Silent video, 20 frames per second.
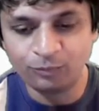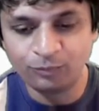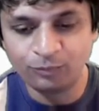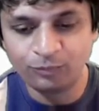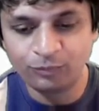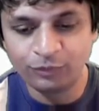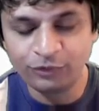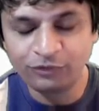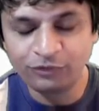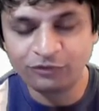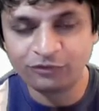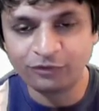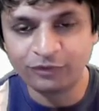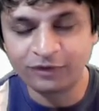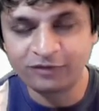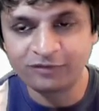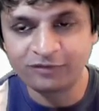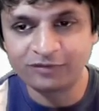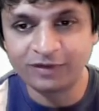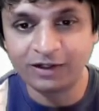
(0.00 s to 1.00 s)
put. So
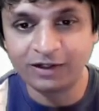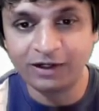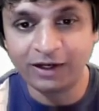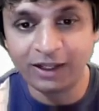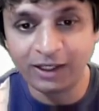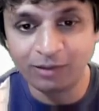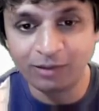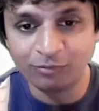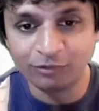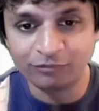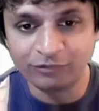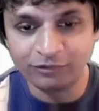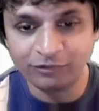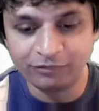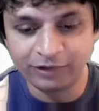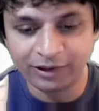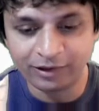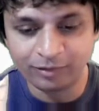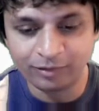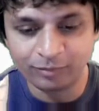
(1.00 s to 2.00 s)
this is the name of the
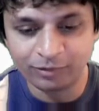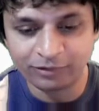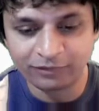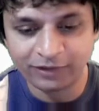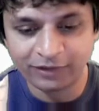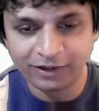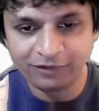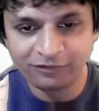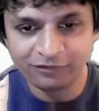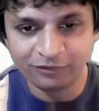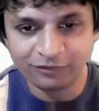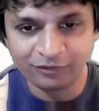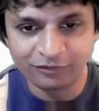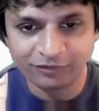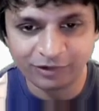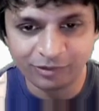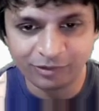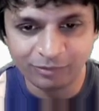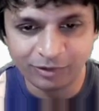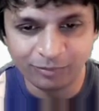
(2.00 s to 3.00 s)
variable, right? So it's
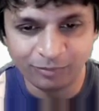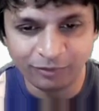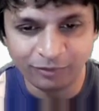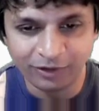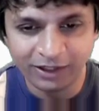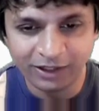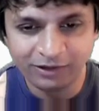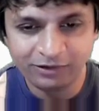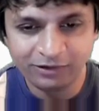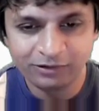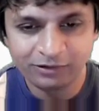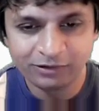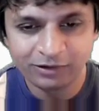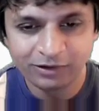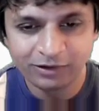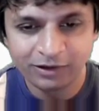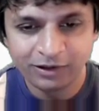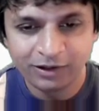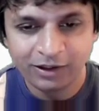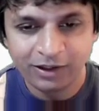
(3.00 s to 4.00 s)
going to be brand,
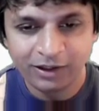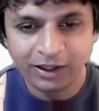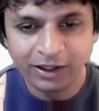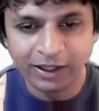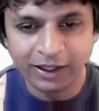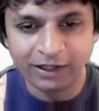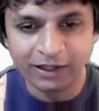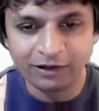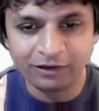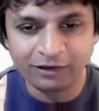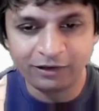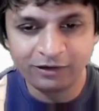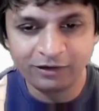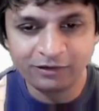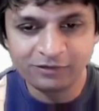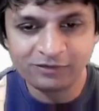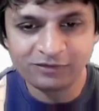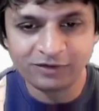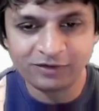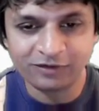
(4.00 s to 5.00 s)
and
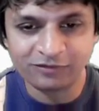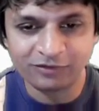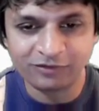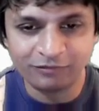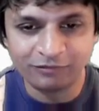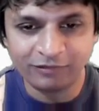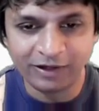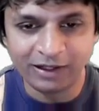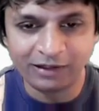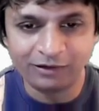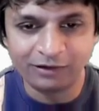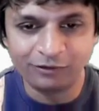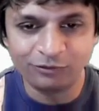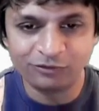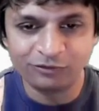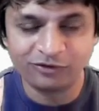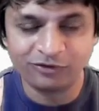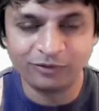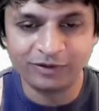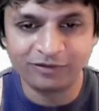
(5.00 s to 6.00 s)
this is the value.
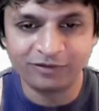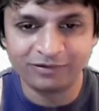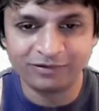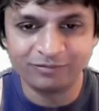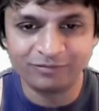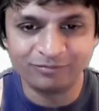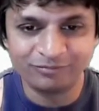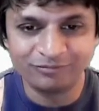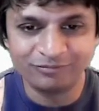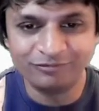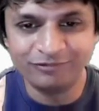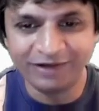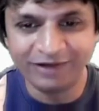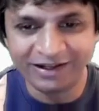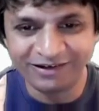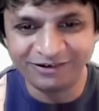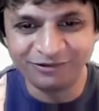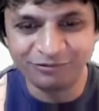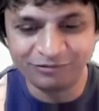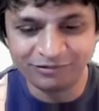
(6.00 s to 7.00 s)
So it's the
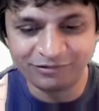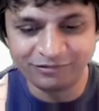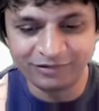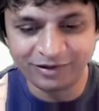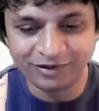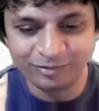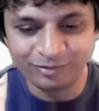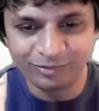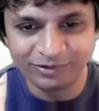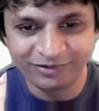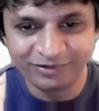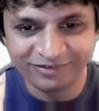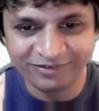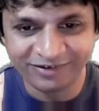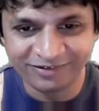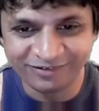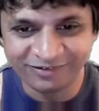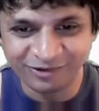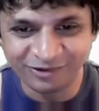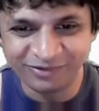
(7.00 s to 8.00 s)
value of the variable. So
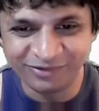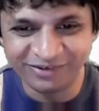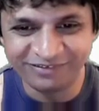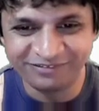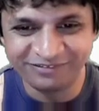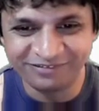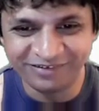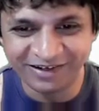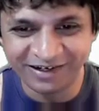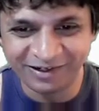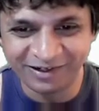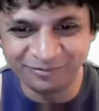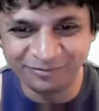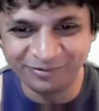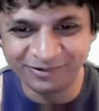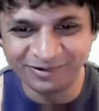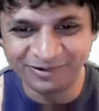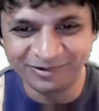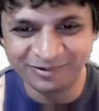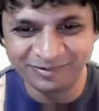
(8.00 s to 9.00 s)
it's going to be the
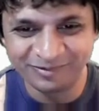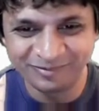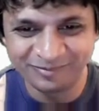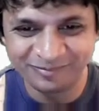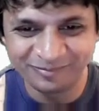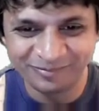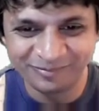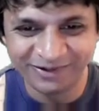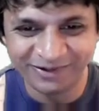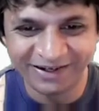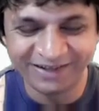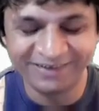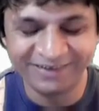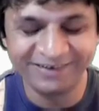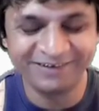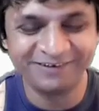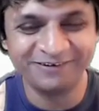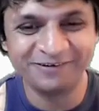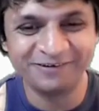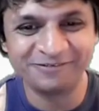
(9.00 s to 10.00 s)
variable brand. I
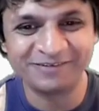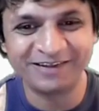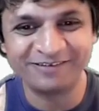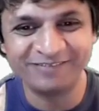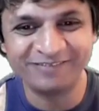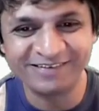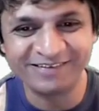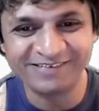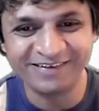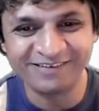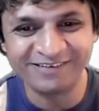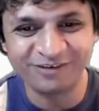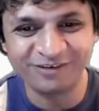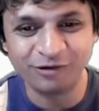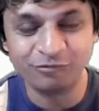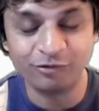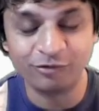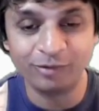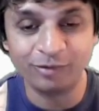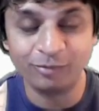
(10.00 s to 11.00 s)
don't know if that made sense to
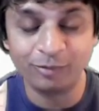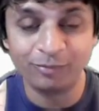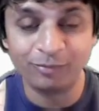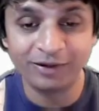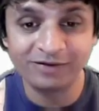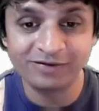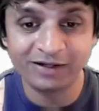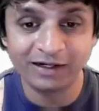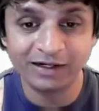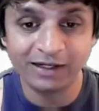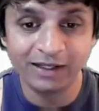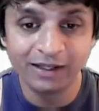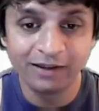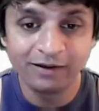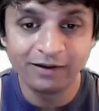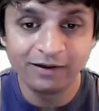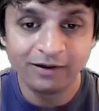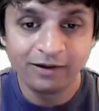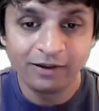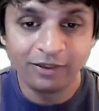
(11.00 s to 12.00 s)
everyone, but basically
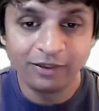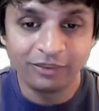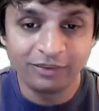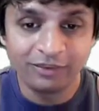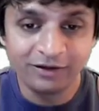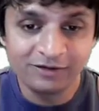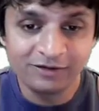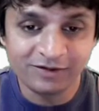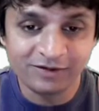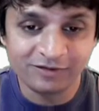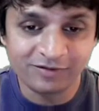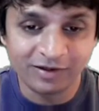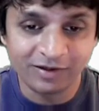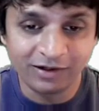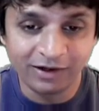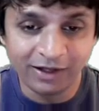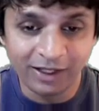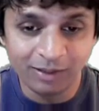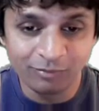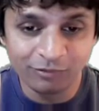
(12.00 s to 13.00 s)
this is the
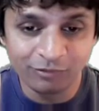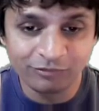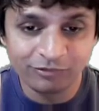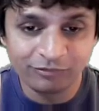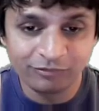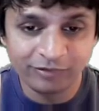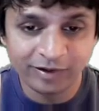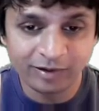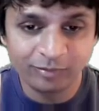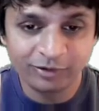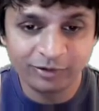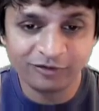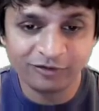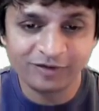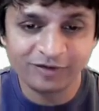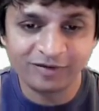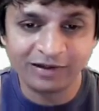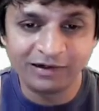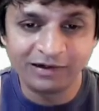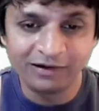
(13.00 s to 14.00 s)
name of the variable. So
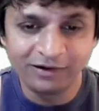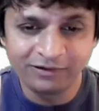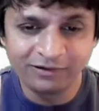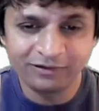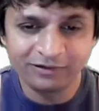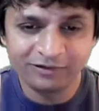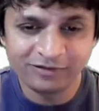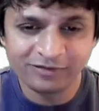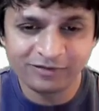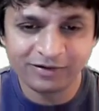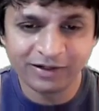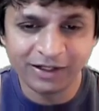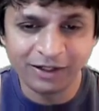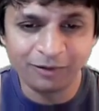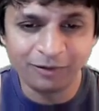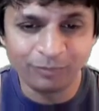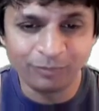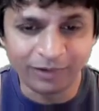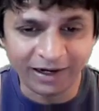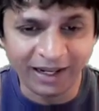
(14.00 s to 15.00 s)
it's the literal
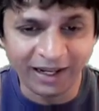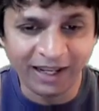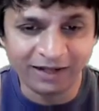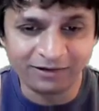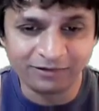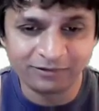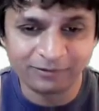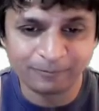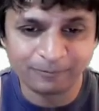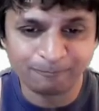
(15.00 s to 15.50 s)
string brand.